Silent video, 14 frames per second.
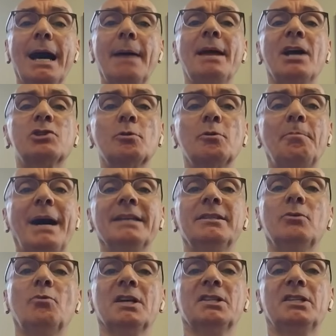I'm not sure
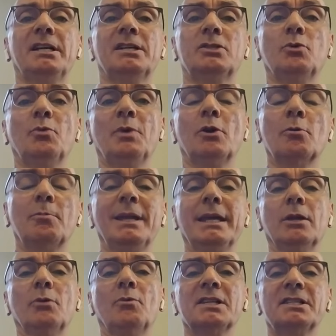Biden wants Harris to win or
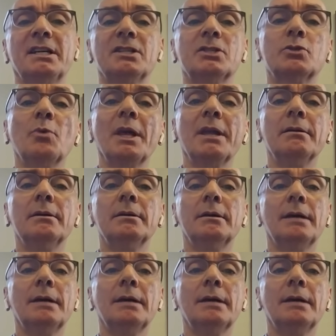Blinken wants Harris to win.